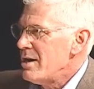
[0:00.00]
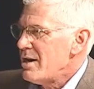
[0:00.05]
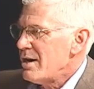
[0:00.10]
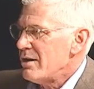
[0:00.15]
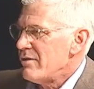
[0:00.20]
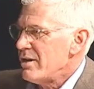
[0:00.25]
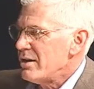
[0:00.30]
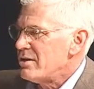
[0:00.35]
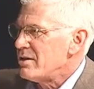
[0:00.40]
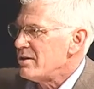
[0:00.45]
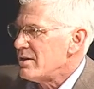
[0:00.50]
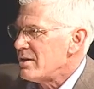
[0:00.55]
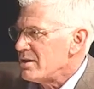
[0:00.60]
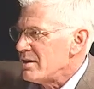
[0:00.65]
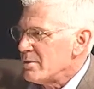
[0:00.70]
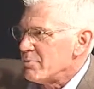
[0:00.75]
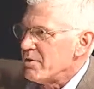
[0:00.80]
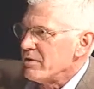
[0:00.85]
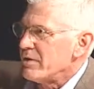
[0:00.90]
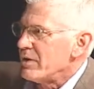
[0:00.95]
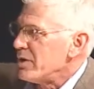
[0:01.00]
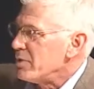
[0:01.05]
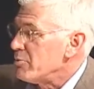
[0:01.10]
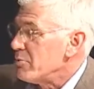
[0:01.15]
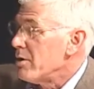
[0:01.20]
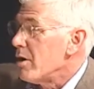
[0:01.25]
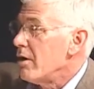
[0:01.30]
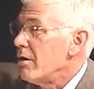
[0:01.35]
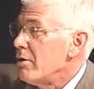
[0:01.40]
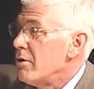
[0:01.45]
and that just exemplifies
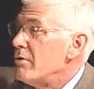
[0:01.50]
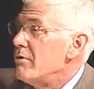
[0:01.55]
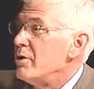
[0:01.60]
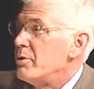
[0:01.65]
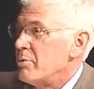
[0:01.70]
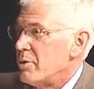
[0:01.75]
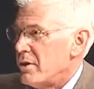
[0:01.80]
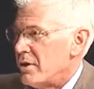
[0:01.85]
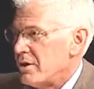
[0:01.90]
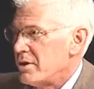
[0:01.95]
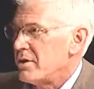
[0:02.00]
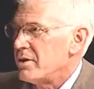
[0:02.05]
we're all over the place.